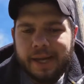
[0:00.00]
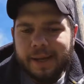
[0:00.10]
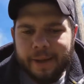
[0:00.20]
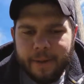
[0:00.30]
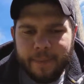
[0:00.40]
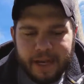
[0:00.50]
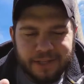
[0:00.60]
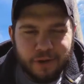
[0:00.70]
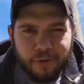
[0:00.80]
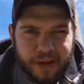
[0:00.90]
I
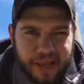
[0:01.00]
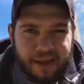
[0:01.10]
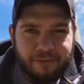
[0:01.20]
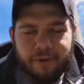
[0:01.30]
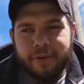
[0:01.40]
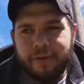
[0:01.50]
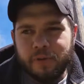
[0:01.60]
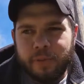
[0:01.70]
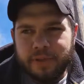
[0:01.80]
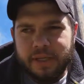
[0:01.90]
don't have one of
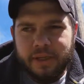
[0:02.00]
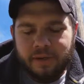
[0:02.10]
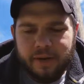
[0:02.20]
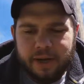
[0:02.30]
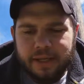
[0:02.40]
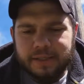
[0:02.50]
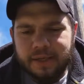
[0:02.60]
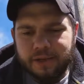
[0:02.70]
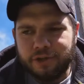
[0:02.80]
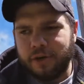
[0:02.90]
those particular heads
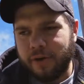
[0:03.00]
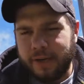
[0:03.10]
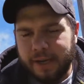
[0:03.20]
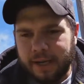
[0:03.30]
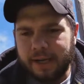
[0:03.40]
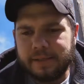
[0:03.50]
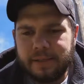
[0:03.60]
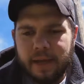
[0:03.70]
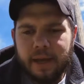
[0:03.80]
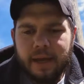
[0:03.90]
in to show you guys,
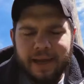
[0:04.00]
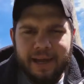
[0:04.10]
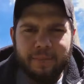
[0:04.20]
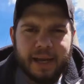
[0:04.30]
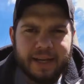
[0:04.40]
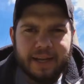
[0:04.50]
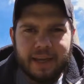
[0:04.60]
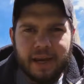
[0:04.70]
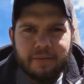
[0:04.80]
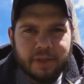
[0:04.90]
but I can
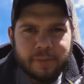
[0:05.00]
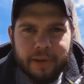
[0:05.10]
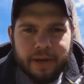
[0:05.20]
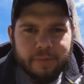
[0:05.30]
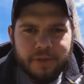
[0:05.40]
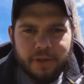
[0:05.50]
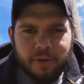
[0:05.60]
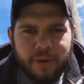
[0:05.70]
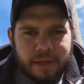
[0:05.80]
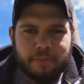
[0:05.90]
kind of explain them to
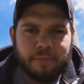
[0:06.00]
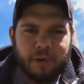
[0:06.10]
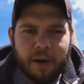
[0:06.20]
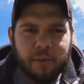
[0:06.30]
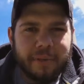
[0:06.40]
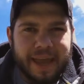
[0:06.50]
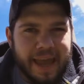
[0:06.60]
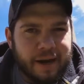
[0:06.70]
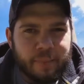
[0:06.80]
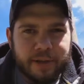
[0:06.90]
you. We can probably
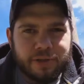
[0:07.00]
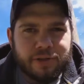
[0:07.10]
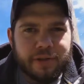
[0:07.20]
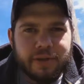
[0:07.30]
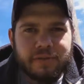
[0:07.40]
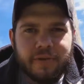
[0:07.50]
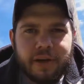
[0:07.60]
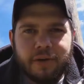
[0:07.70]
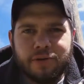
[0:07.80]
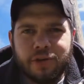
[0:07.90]
add a picture to this
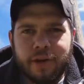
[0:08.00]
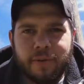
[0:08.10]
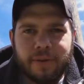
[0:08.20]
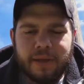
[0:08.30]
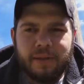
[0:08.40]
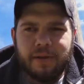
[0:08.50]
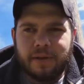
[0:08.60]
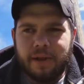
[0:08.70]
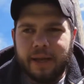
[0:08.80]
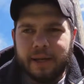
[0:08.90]
video to show you what they
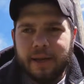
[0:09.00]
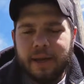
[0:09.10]
look like.